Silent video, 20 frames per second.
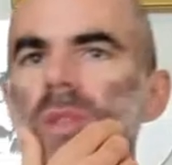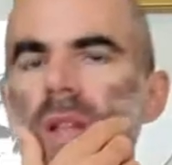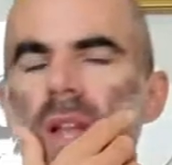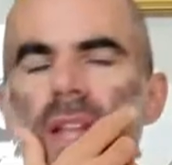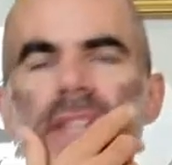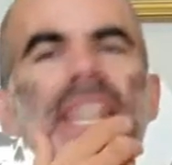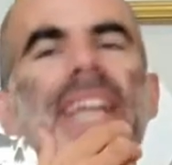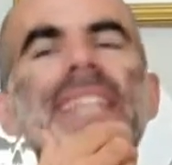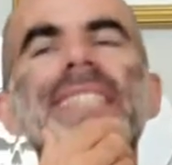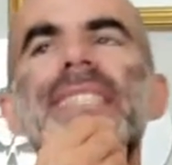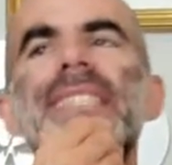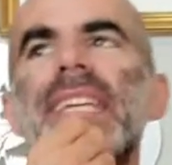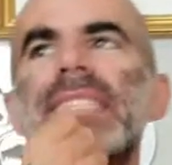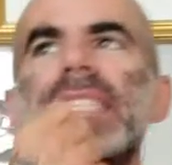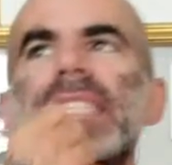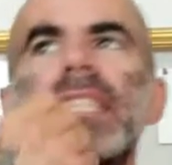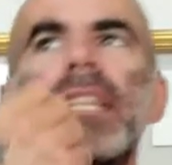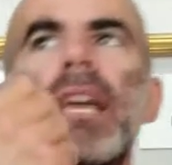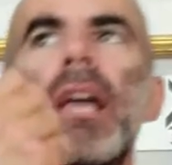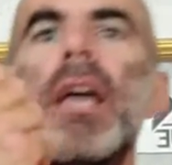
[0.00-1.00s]
Next
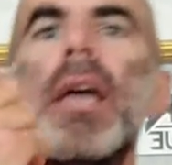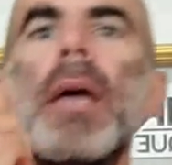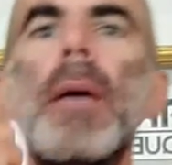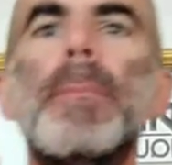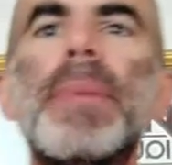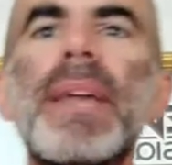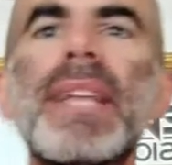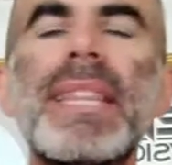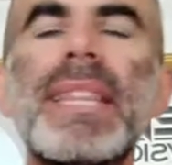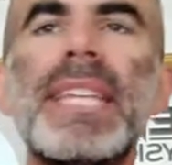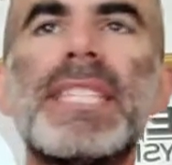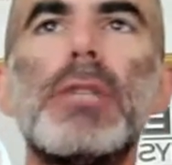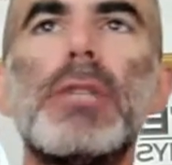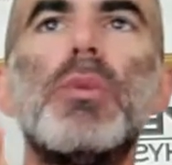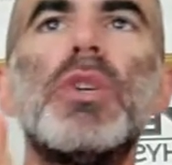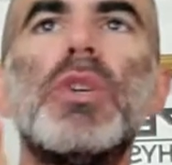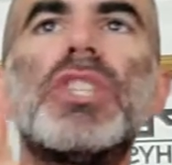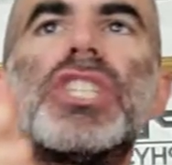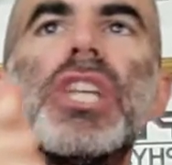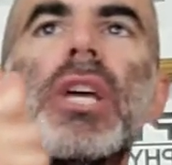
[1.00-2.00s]
lesson, big lesson
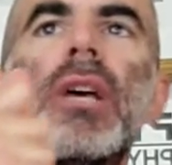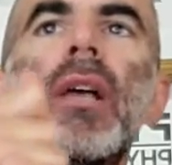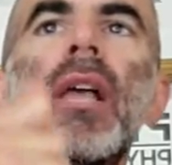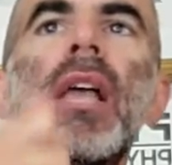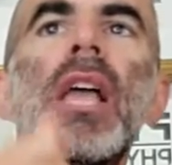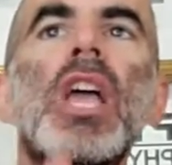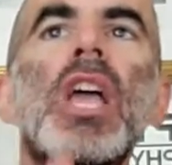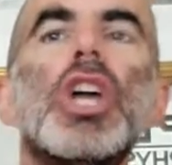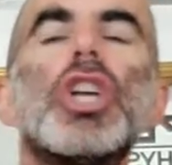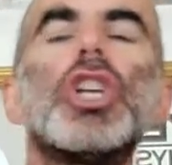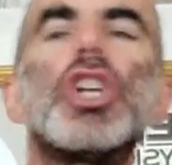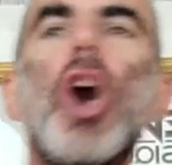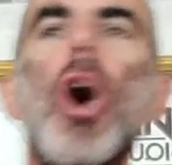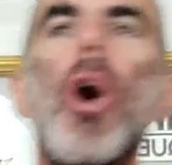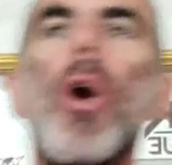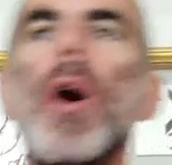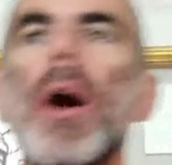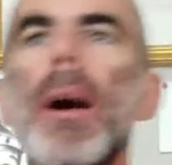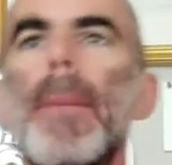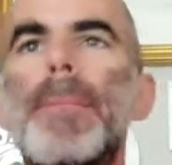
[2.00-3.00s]
was to
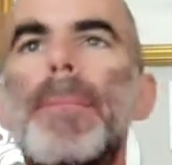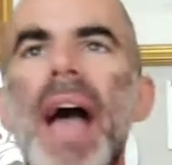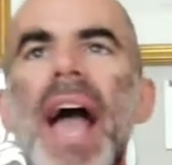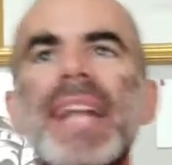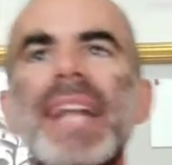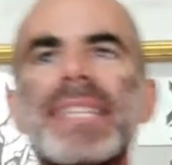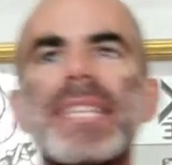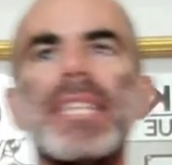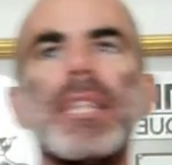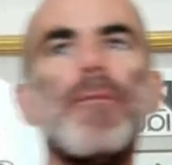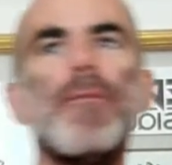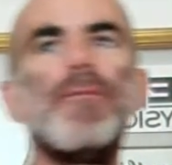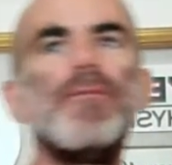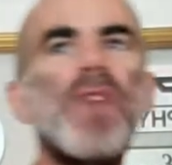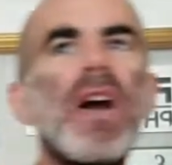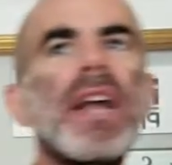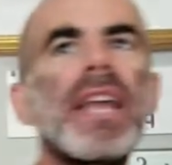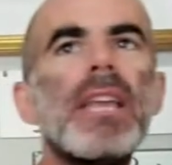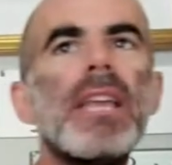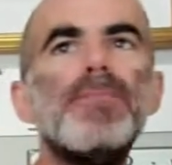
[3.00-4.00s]
go back to the
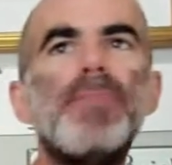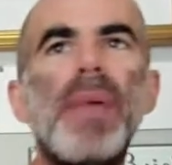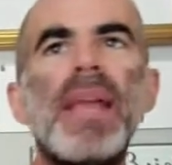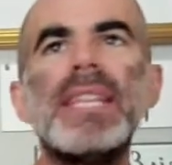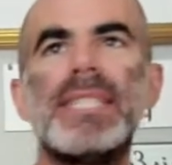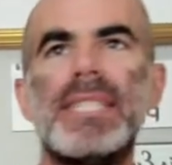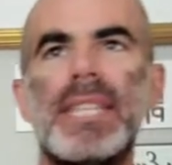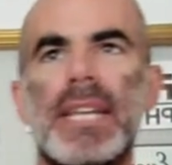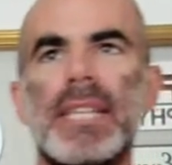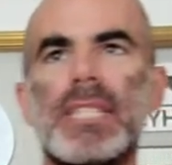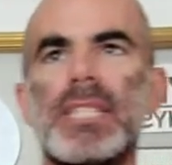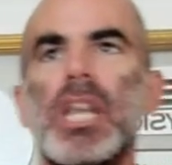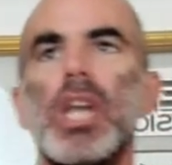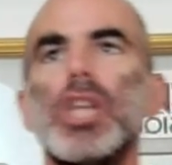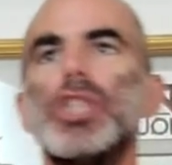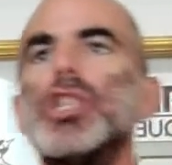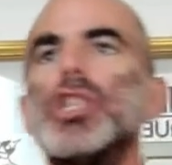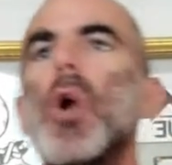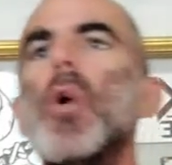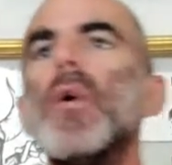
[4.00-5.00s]
fucking basics.
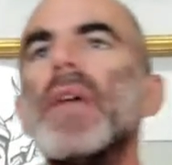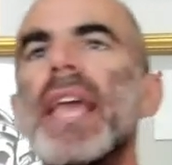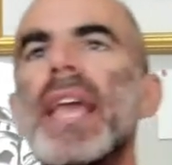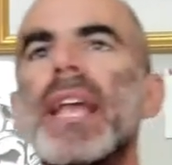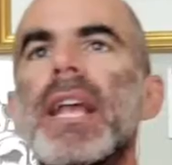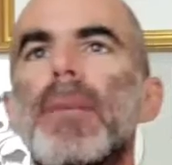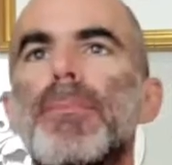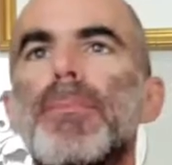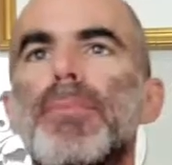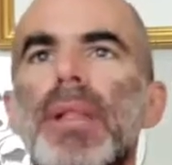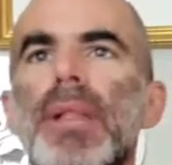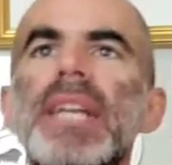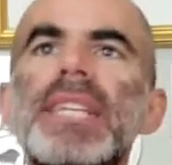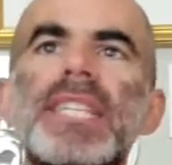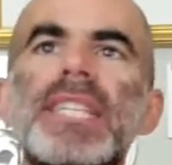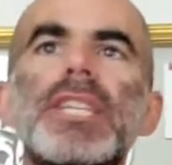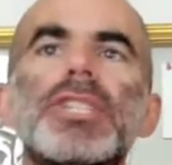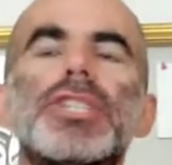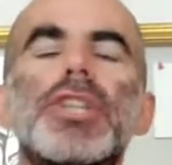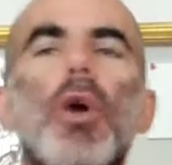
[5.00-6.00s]
Don't get
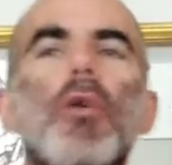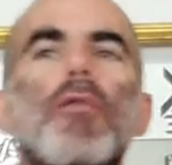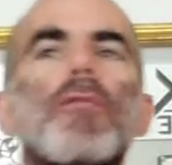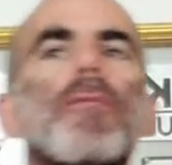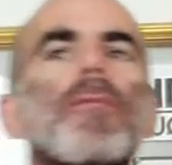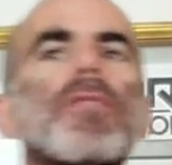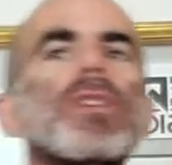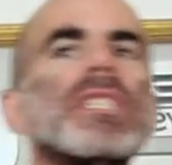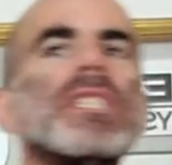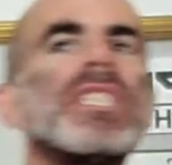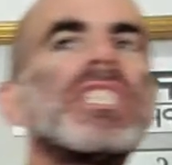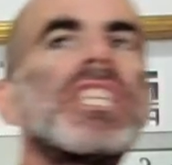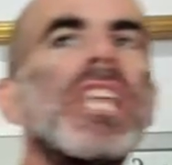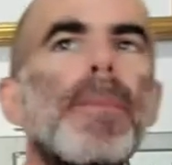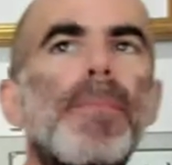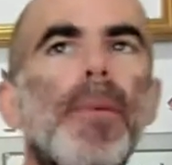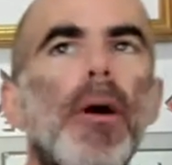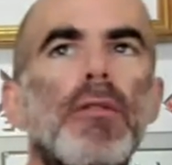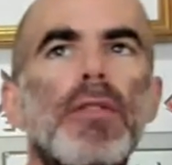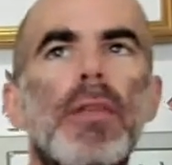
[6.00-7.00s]
complacent. Don't
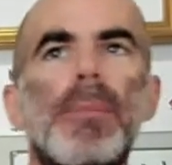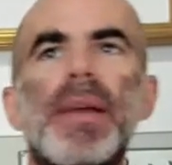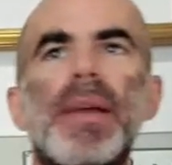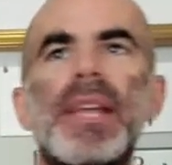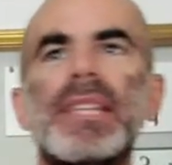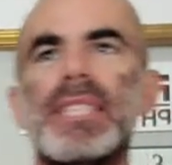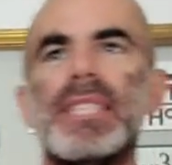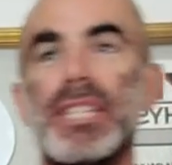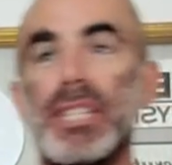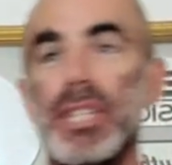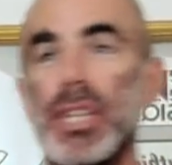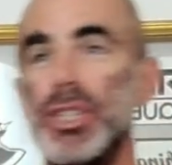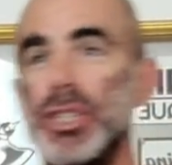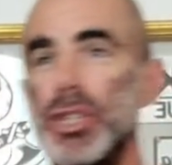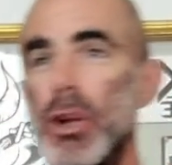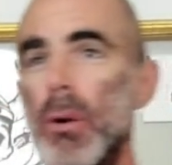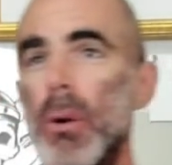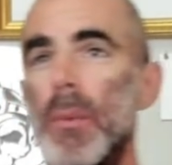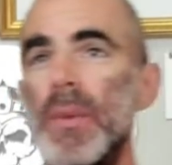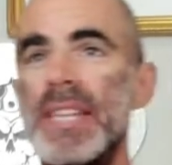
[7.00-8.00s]
skip over the basics because you
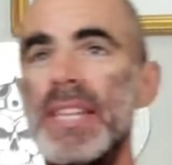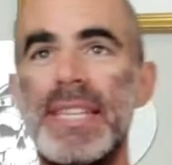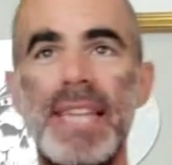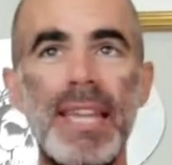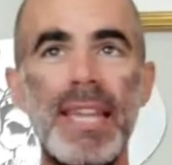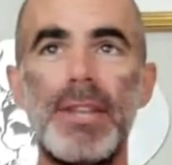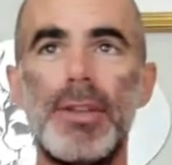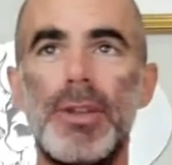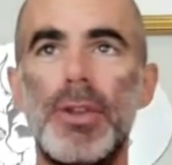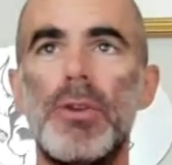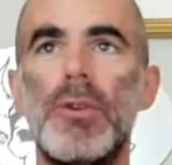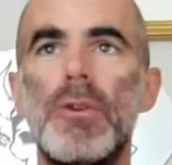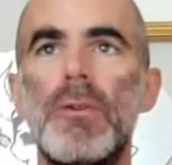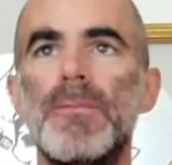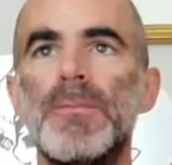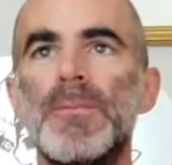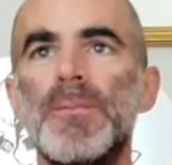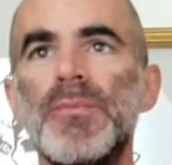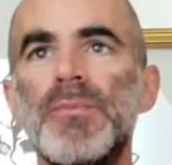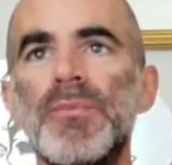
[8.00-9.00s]
know what we didn't do?
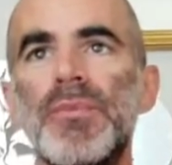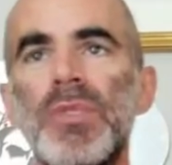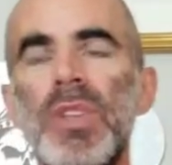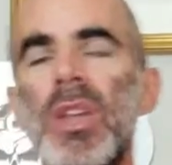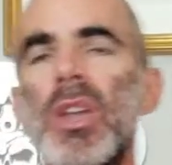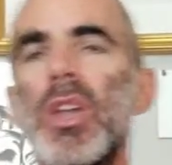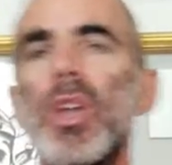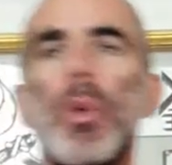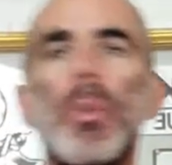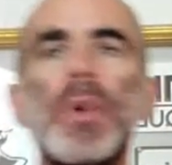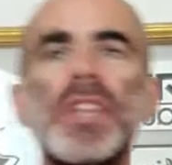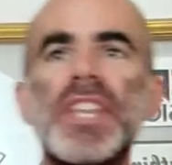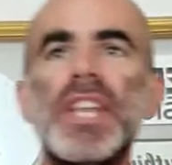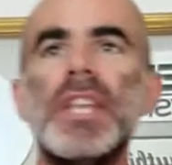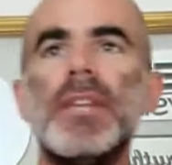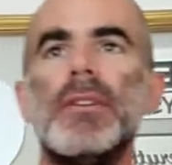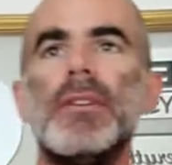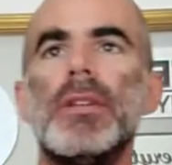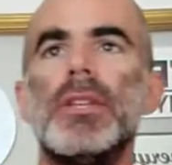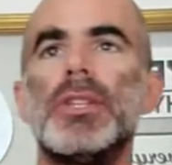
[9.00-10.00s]
We
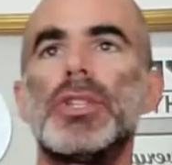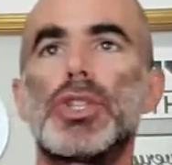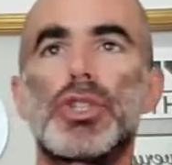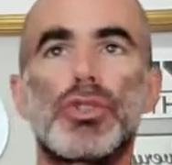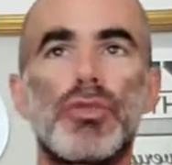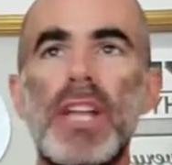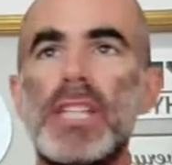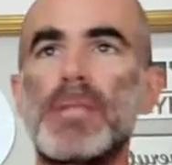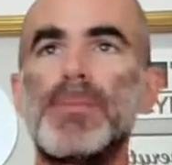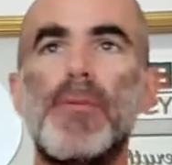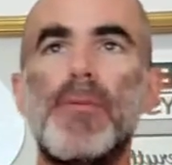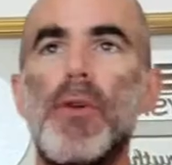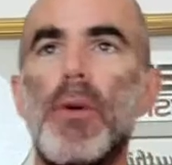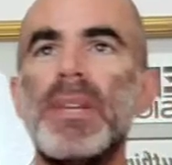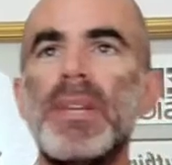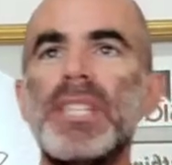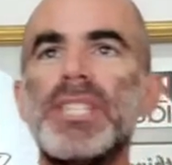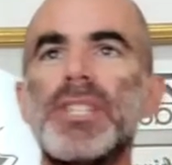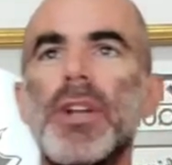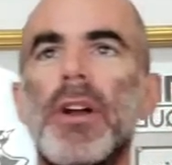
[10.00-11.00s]
didn't stretch before
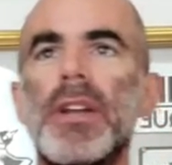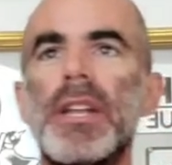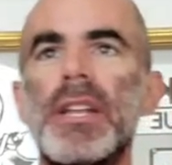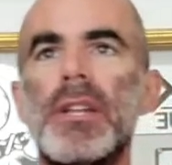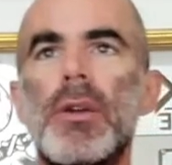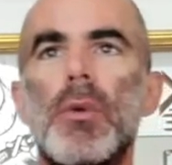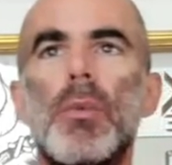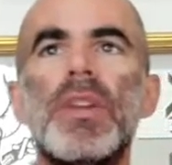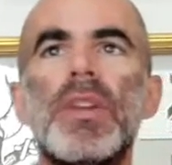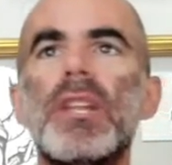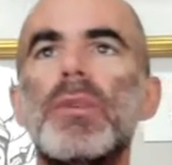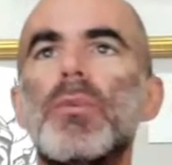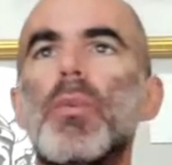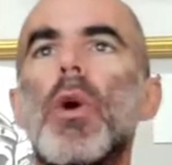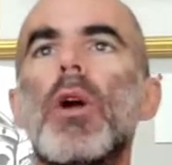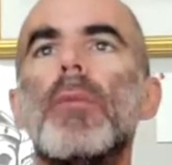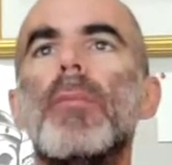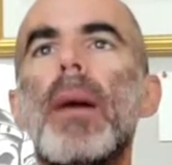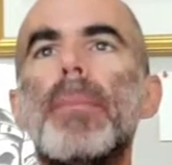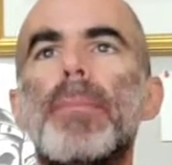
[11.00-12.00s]
we started. We didn't
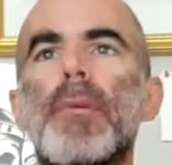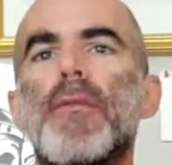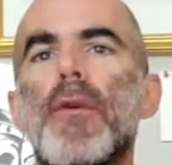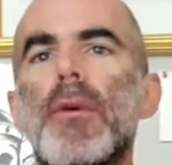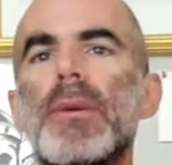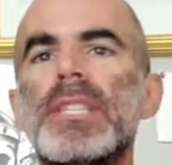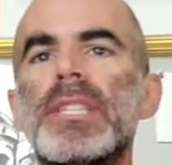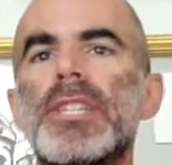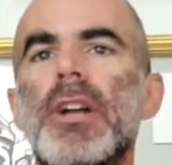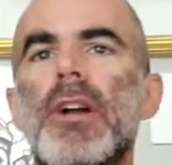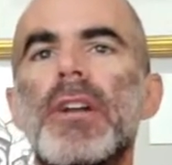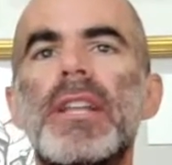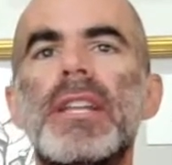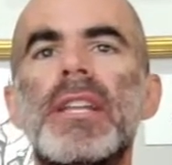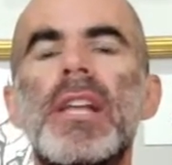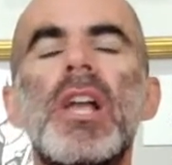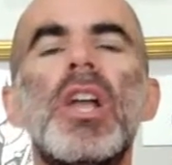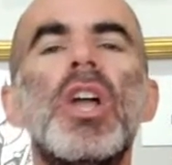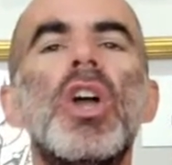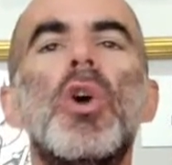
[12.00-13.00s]
warm up before we
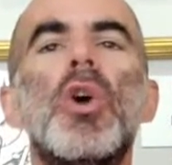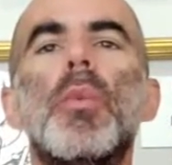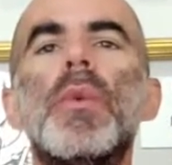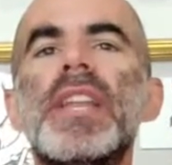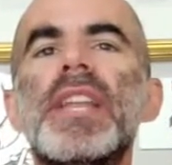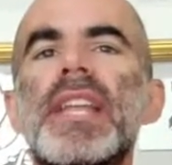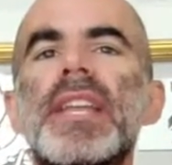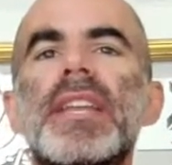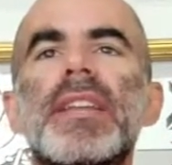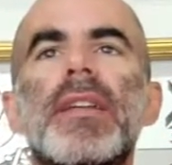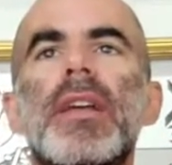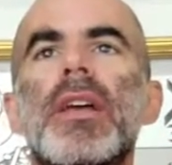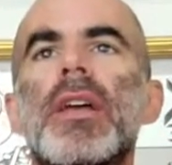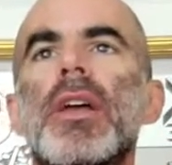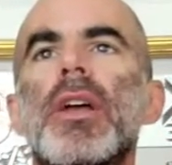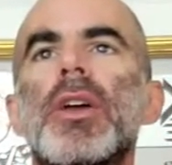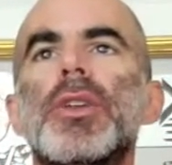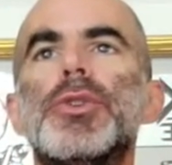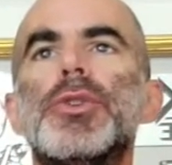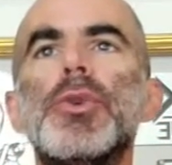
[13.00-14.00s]
started. We didn't
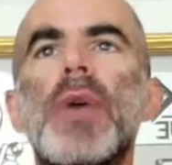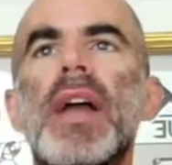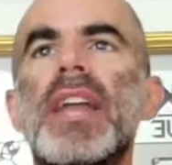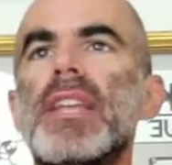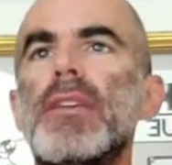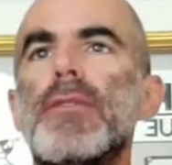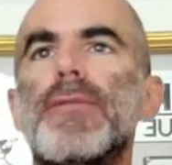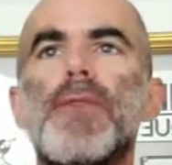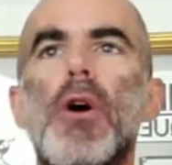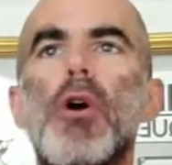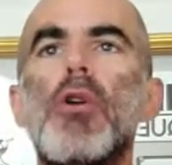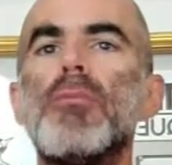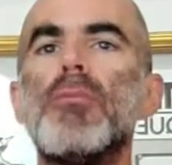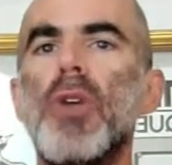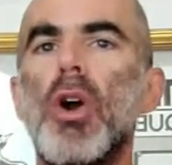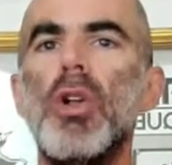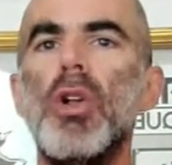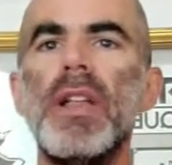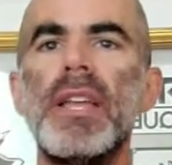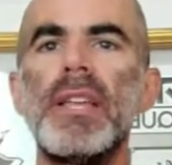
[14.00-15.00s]
do any foam
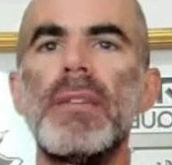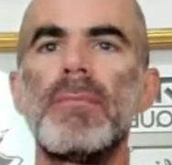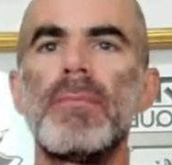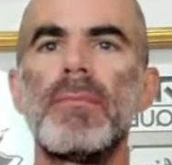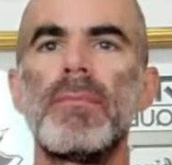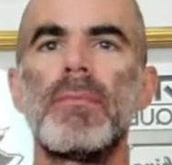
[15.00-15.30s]
rolling